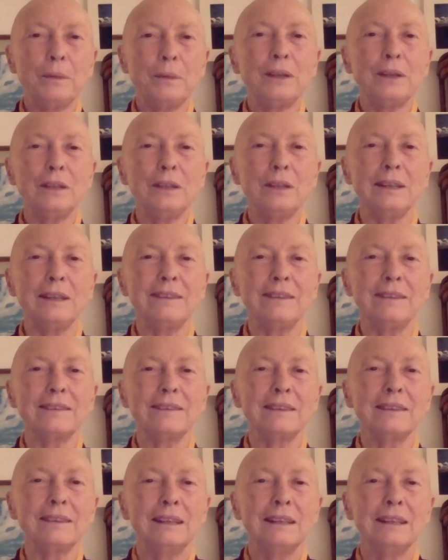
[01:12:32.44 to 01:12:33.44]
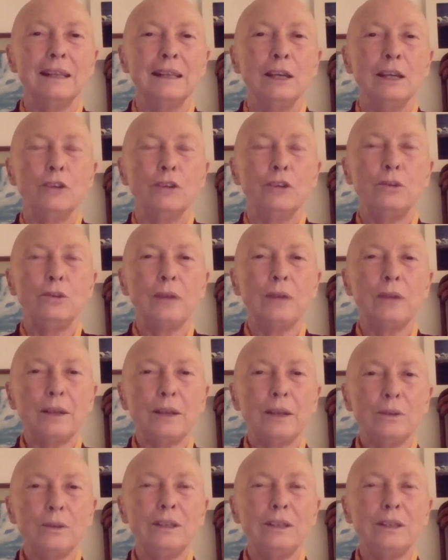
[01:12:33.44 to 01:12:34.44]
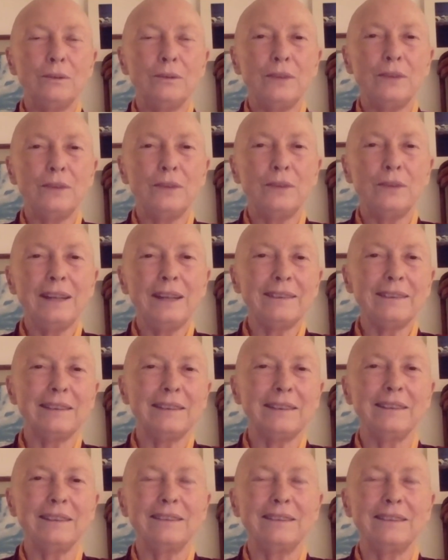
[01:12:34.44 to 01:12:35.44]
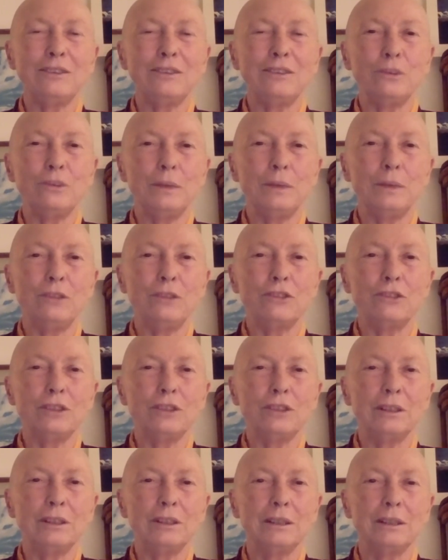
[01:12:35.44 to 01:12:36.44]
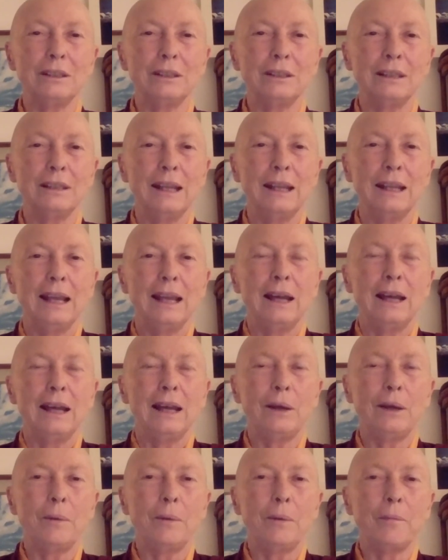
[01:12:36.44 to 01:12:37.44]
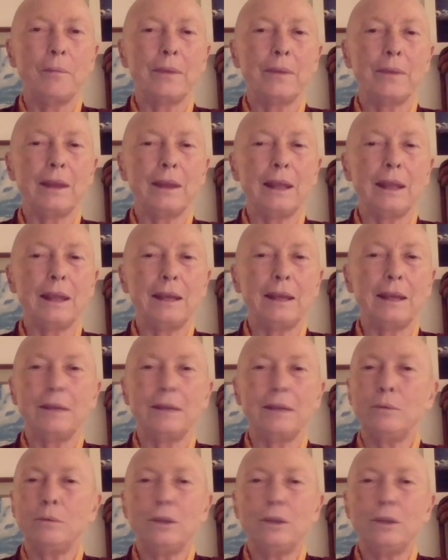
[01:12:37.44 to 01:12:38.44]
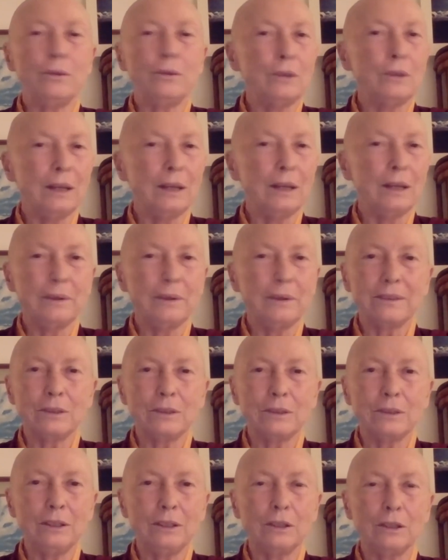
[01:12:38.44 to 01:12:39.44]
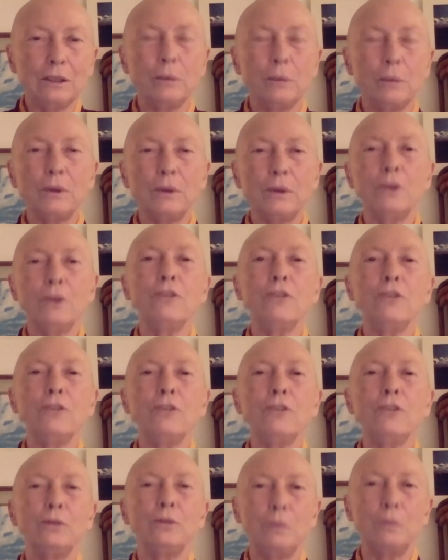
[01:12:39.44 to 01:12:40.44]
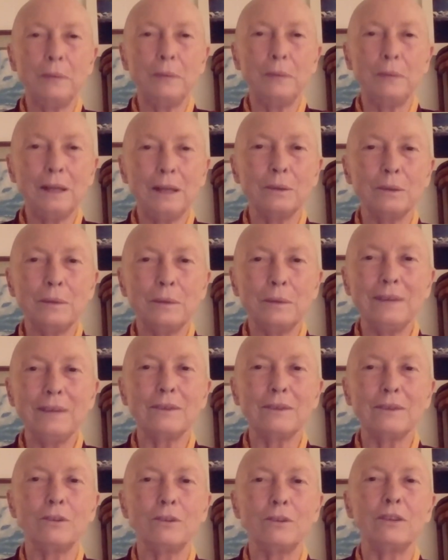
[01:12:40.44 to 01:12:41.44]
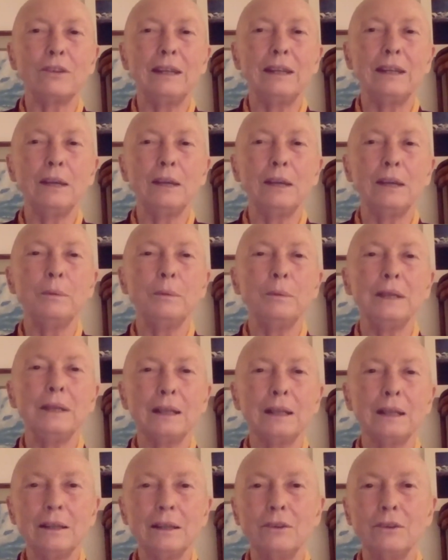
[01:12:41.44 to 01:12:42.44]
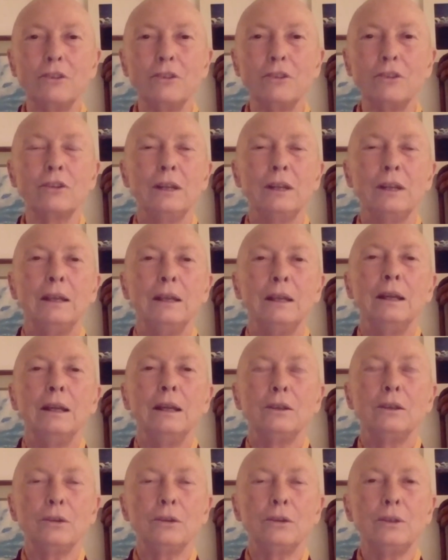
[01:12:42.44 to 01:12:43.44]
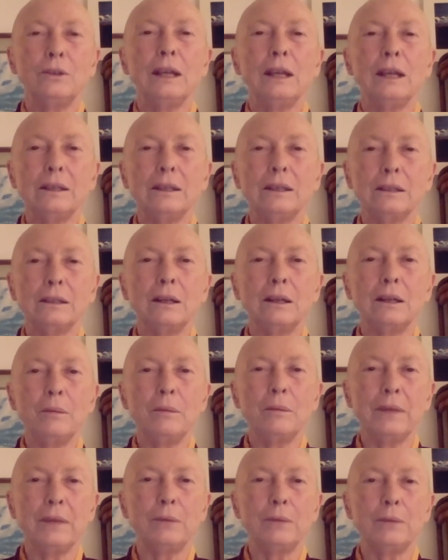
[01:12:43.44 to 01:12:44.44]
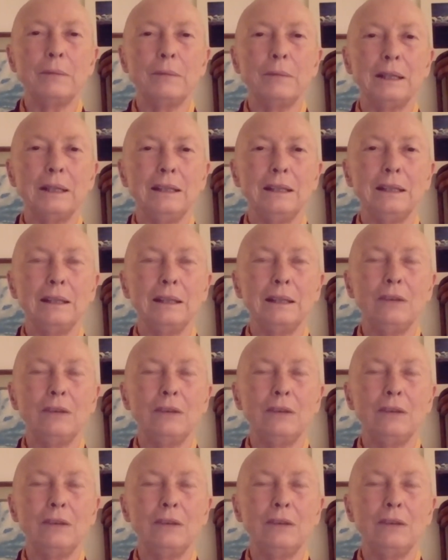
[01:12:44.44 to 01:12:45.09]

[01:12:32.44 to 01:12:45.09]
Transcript: us to not only to face the situation, um, and we don't know how it's going to go, but also to be a resource in helping others to learn how to calm their mind and to